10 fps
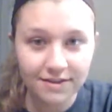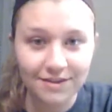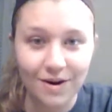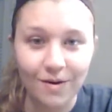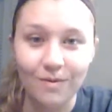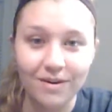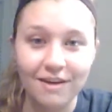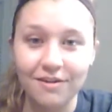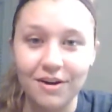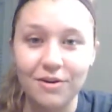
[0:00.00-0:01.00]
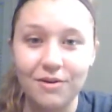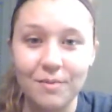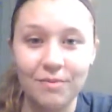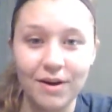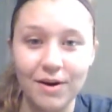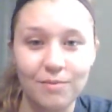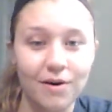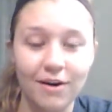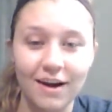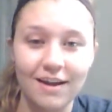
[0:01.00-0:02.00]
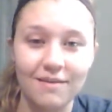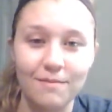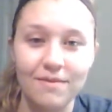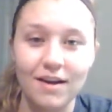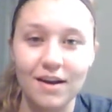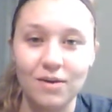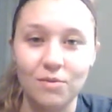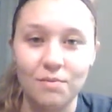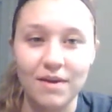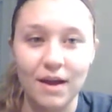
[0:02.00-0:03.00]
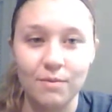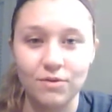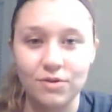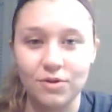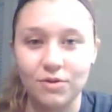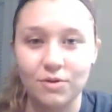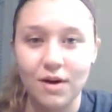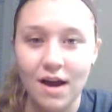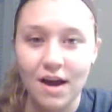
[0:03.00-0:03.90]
So whenever you complete your program, that you will be able to,